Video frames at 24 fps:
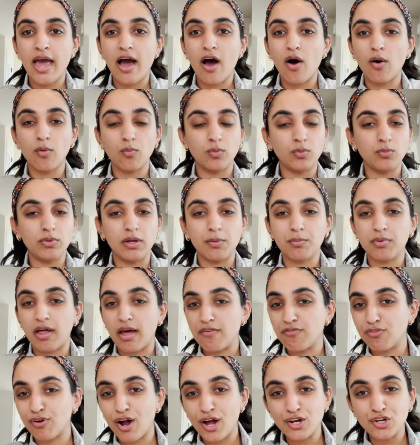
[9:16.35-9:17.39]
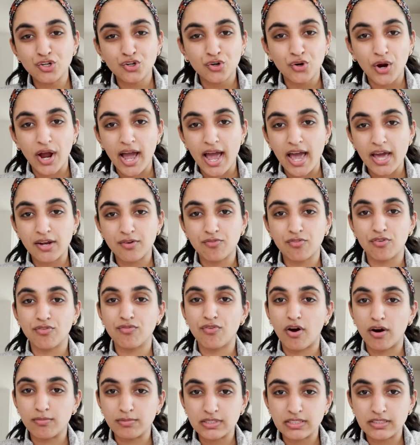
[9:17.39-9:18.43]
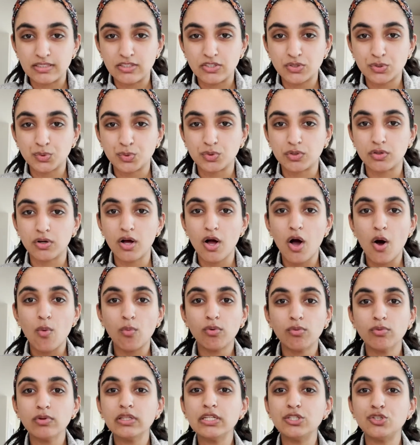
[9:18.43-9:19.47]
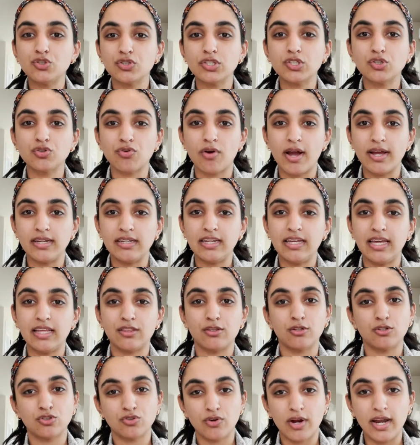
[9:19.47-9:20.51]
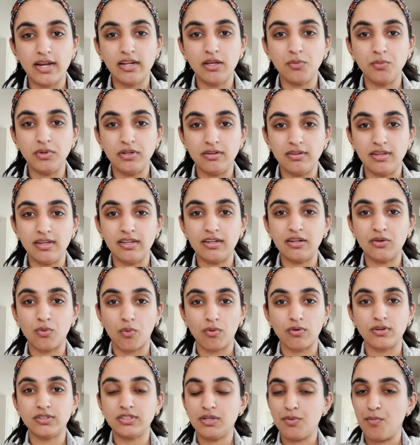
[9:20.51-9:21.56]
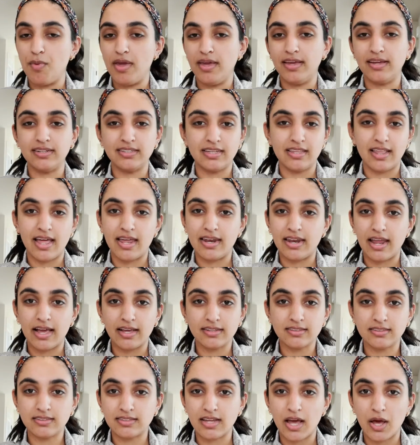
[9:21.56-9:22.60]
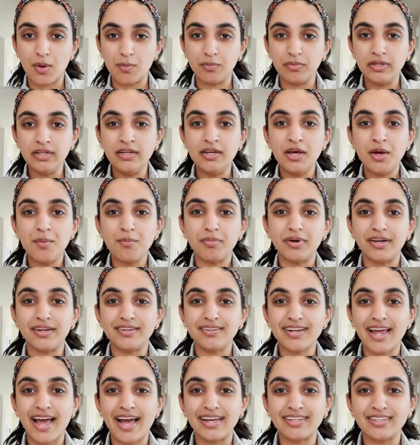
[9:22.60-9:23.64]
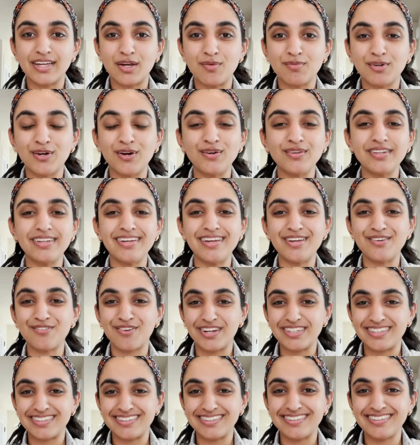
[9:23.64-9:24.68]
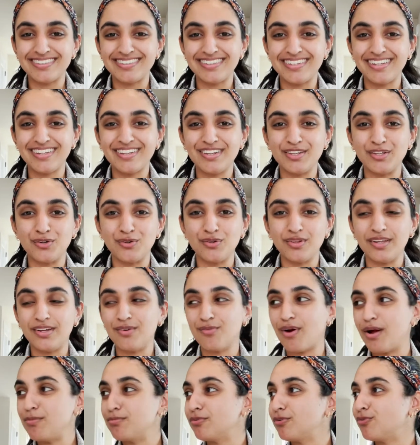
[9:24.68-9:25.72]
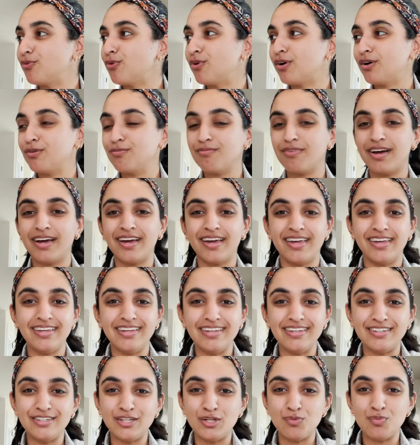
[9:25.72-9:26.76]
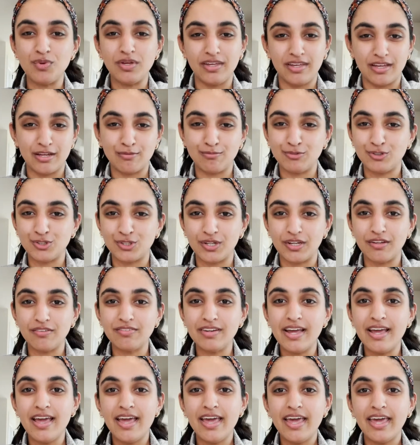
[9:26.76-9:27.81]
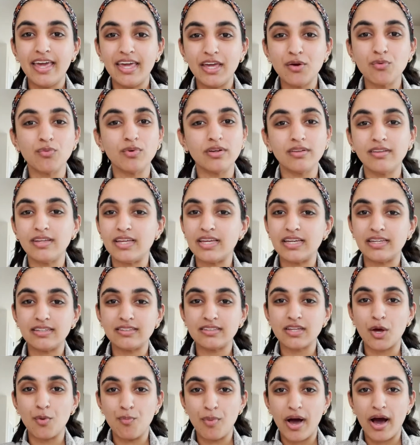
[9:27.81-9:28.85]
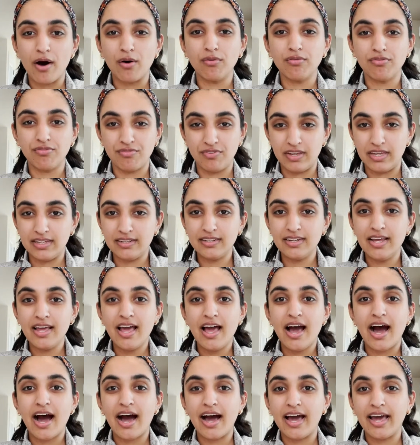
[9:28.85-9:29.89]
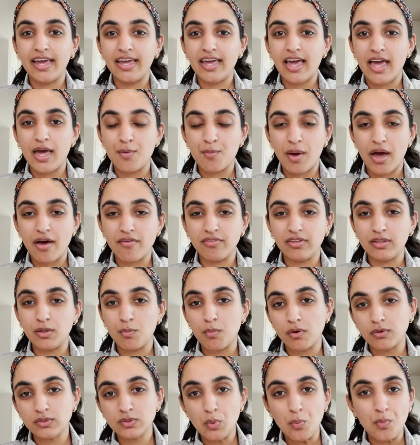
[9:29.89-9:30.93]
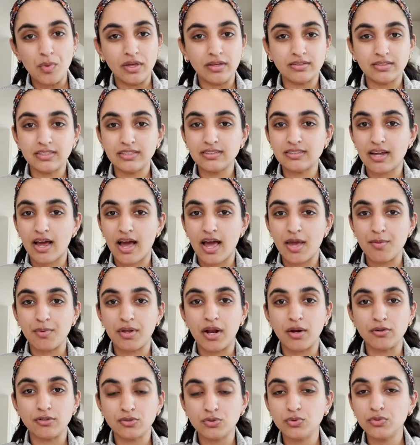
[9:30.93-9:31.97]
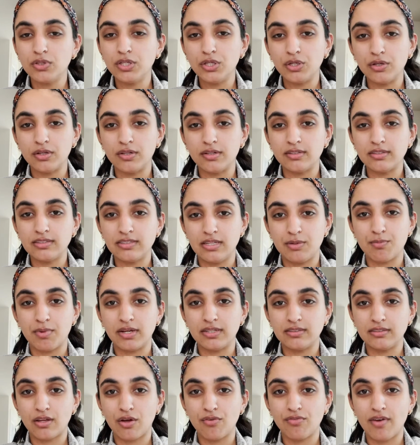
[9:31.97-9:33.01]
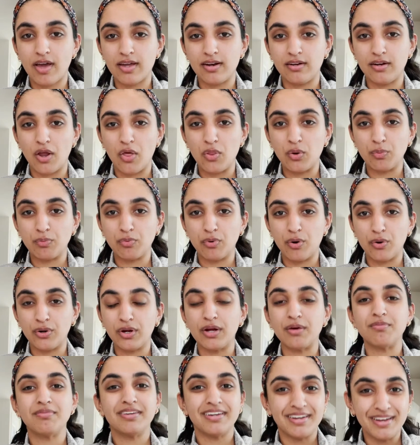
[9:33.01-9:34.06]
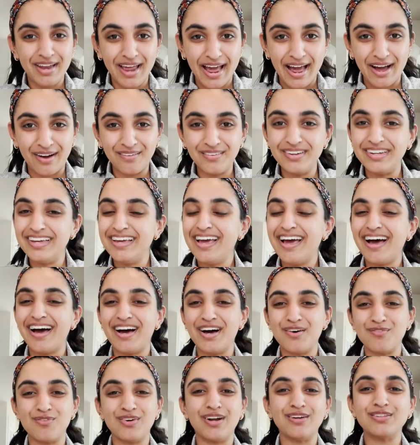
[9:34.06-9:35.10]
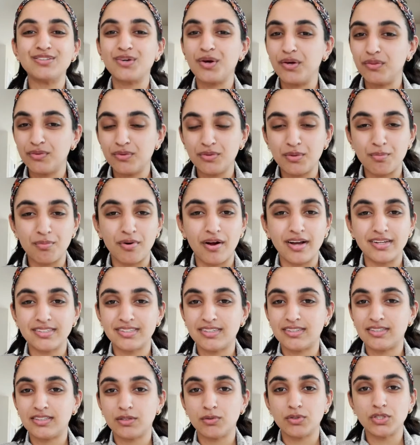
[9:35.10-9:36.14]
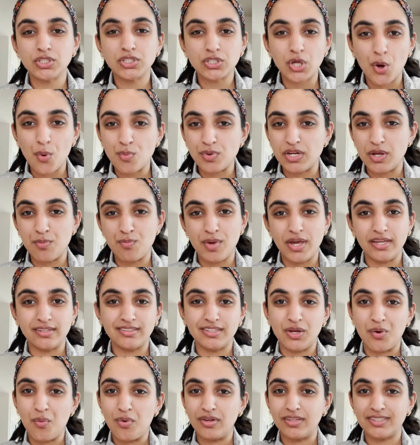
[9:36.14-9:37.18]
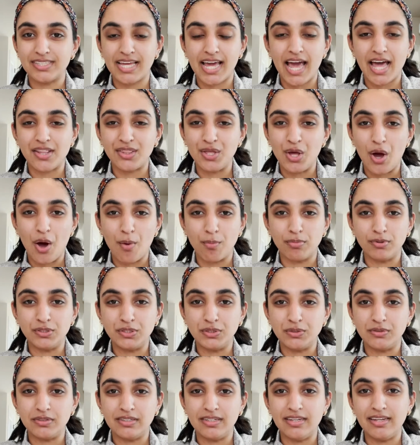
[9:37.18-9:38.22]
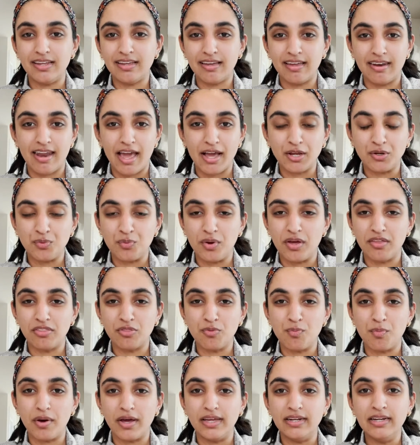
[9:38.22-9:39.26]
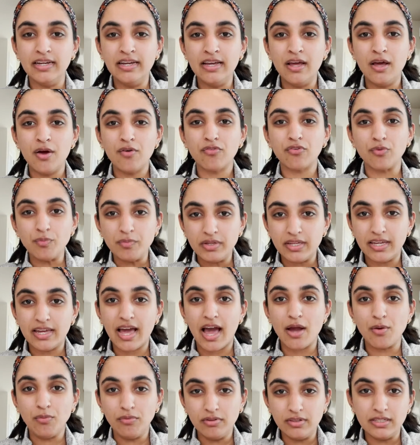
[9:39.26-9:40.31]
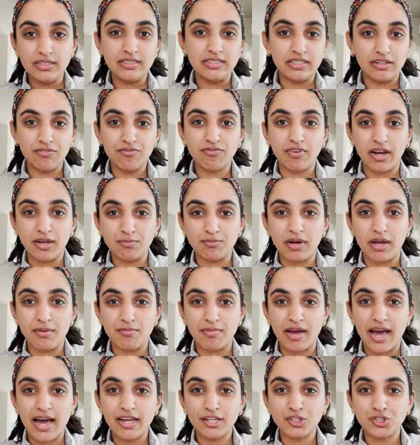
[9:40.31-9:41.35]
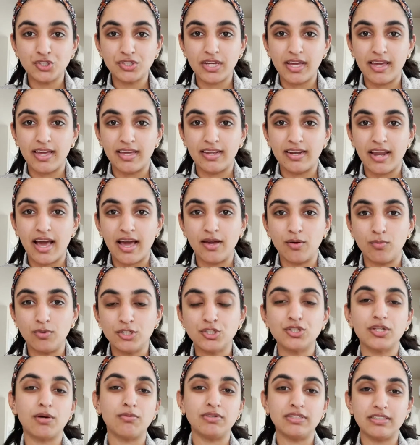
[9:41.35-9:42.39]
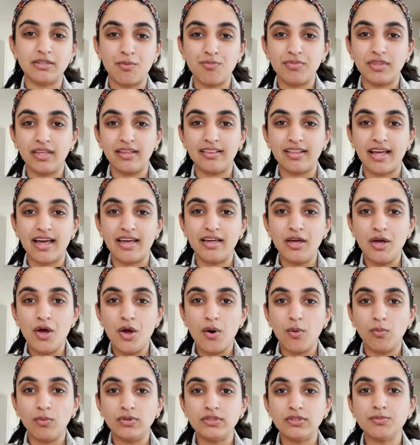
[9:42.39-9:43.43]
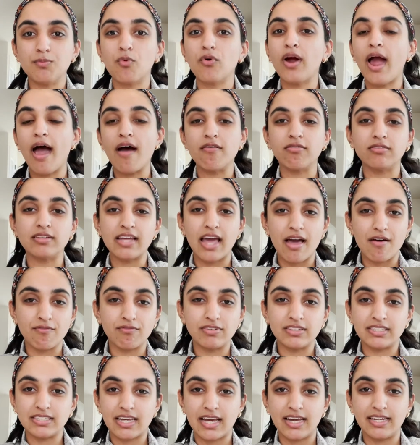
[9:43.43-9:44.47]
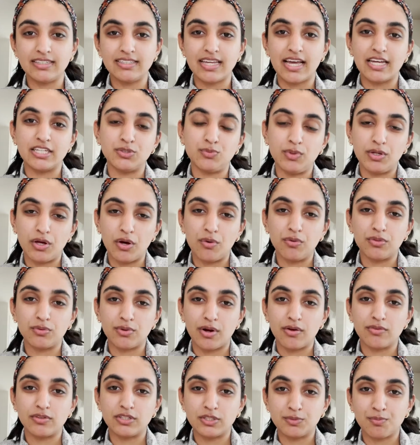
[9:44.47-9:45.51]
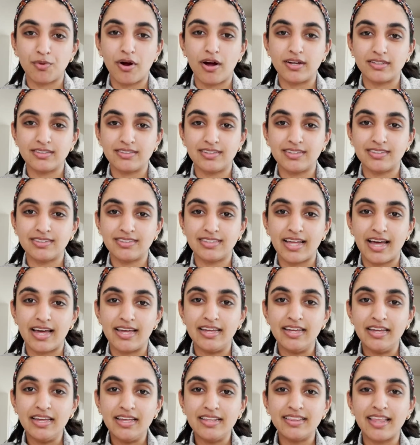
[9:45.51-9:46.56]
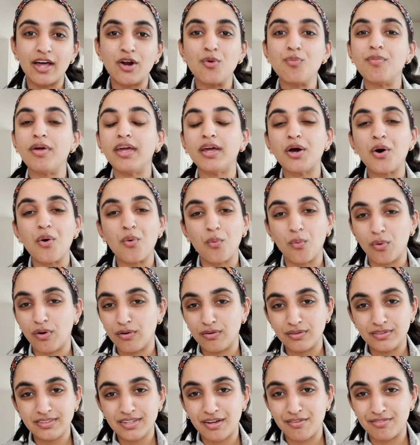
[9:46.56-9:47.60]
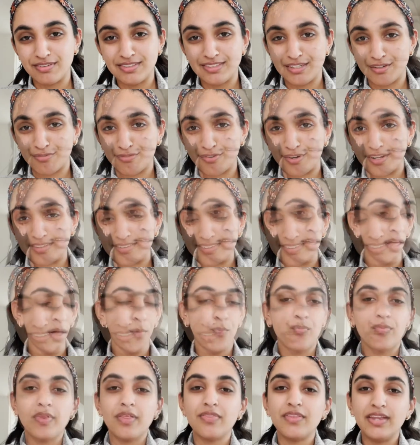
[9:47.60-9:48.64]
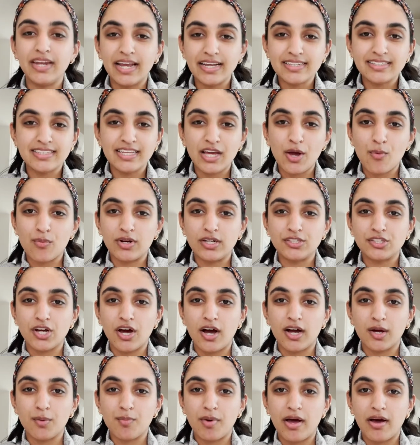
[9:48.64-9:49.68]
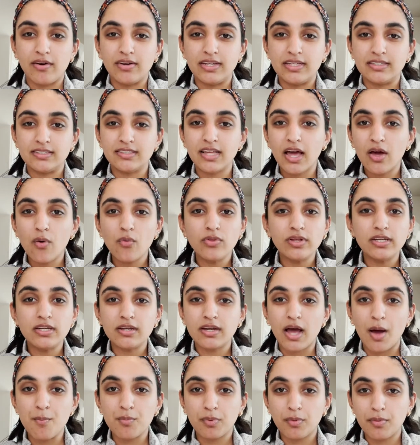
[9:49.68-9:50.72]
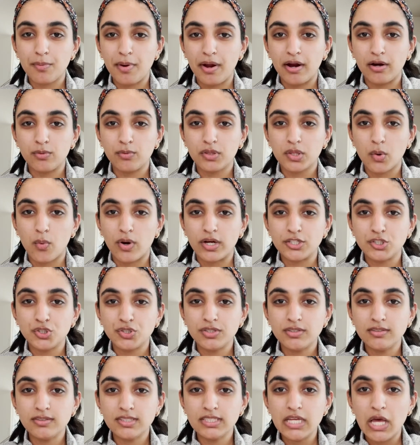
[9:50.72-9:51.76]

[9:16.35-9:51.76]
when we apply for undergrad, for pharmacy school, we're really just trying to get the training we need in order to make it to that next step. But as I'm currently in residency, literally right before my EDPM shift, it really is about fit. I am having the most amazing time, and I truly couldn't see myself at another program now. When I was going through the process, there were so many amazing ones I had the opportunity to connect with. But for me, I really did find my match, and I wish that was something that was more heavily emphasized as we go throughout this process, that'll make a world of a difference. The next thing I want to talk about is not only to come prepared with questions,